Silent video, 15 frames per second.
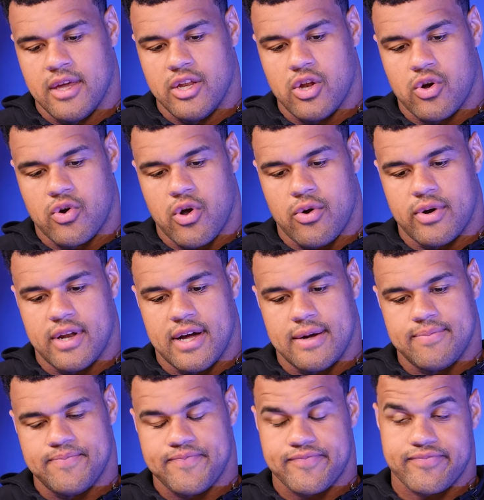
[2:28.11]
know, growing
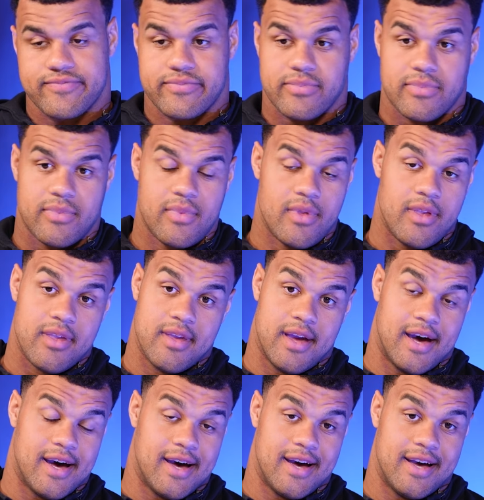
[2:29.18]
up
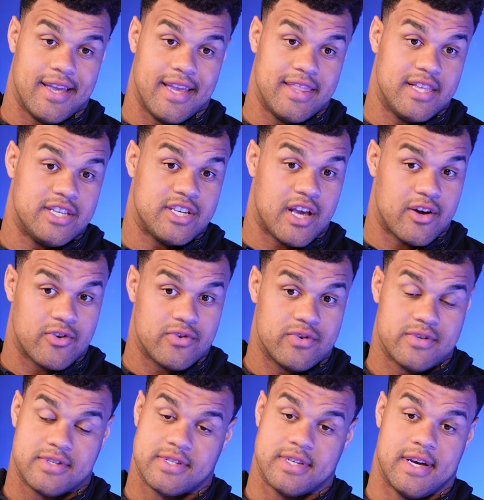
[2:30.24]
in the
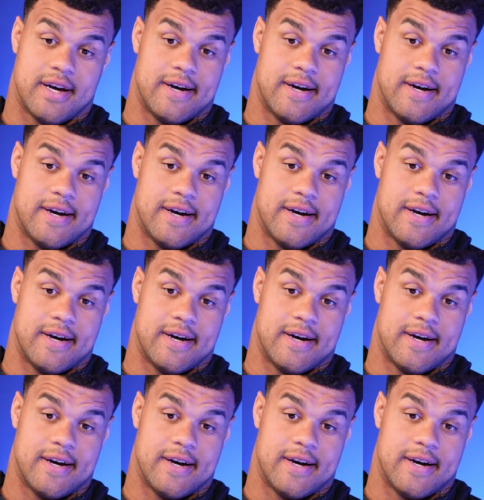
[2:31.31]
jungles.